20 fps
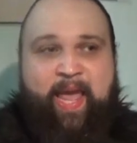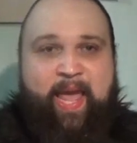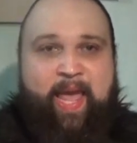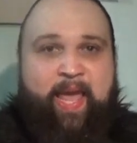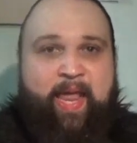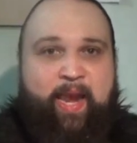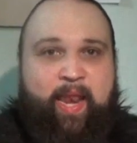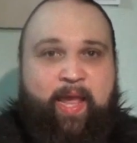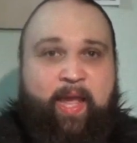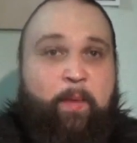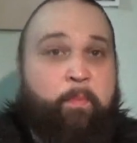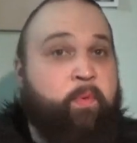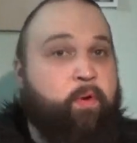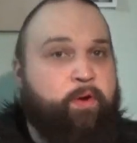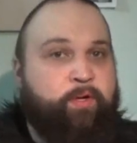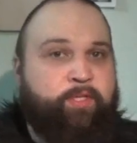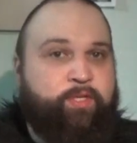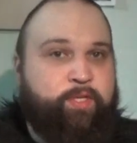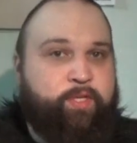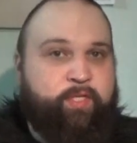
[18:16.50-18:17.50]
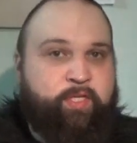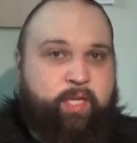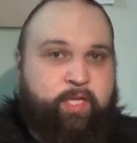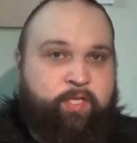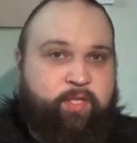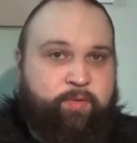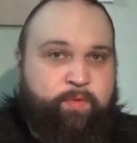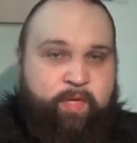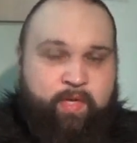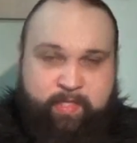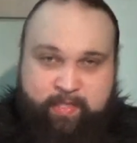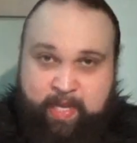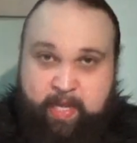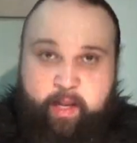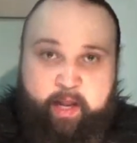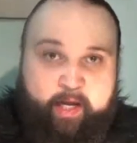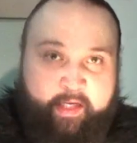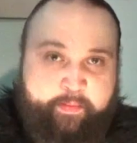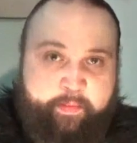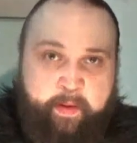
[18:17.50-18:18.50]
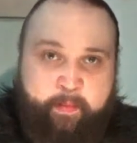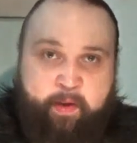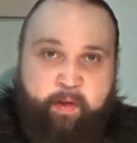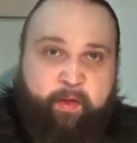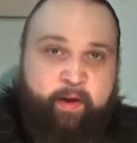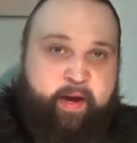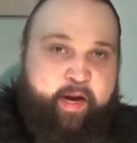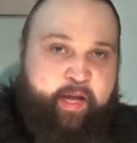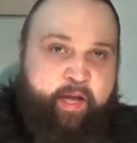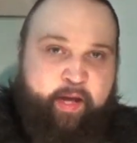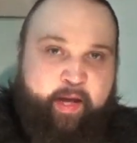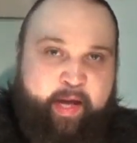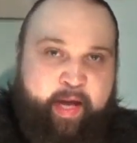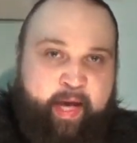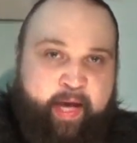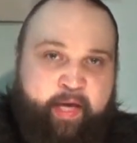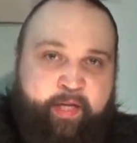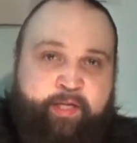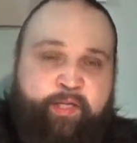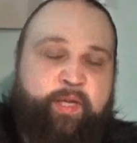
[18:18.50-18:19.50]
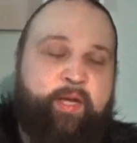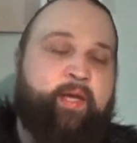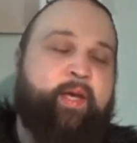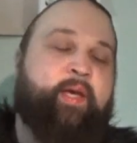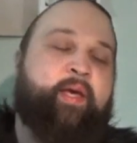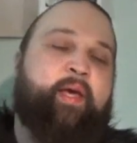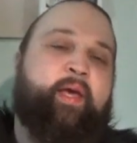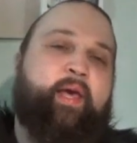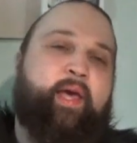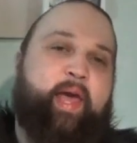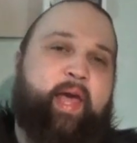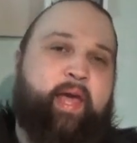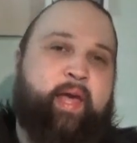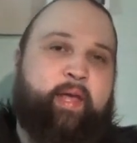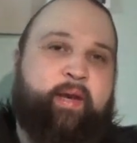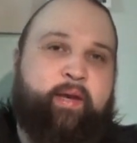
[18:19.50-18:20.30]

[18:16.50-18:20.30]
it kind of had like a personal touch to it because I lost my mother at a young age,